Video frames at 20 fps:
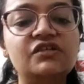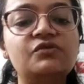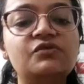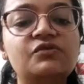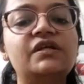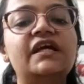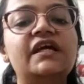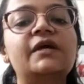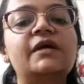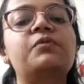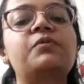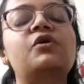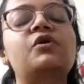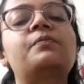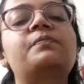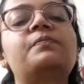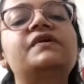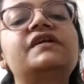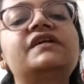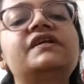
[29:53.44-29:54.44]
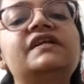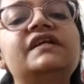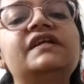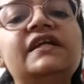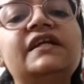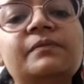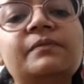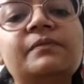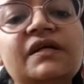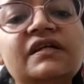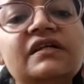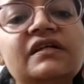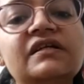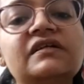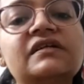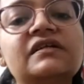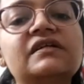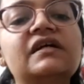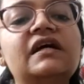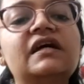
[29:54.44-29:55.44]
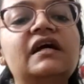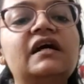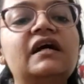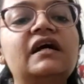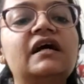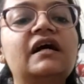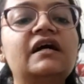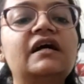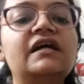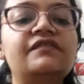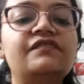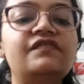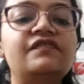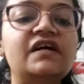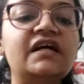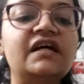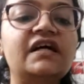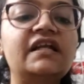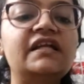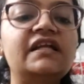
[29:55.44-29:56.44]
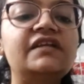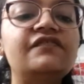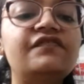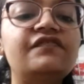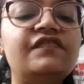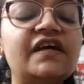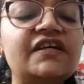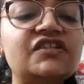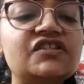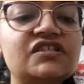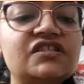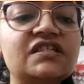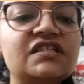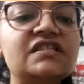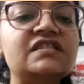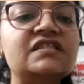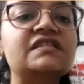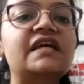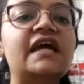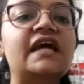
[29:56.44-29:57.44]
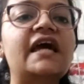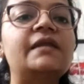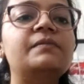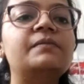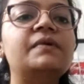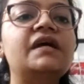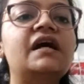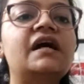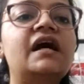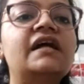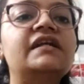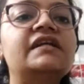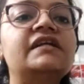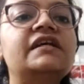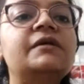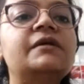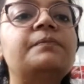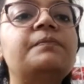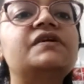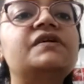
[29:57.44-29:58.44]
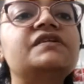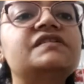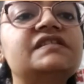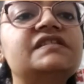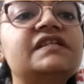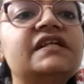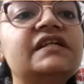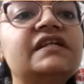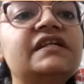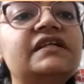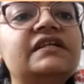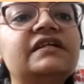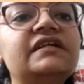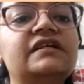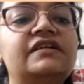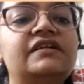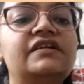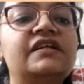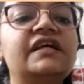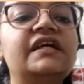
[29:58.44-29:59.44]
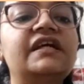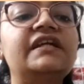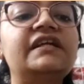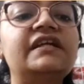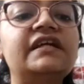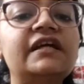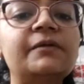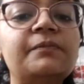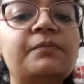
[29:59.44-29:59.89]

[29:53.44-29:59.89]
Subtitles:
to take proper treatment. Fungal infections can be 100% treated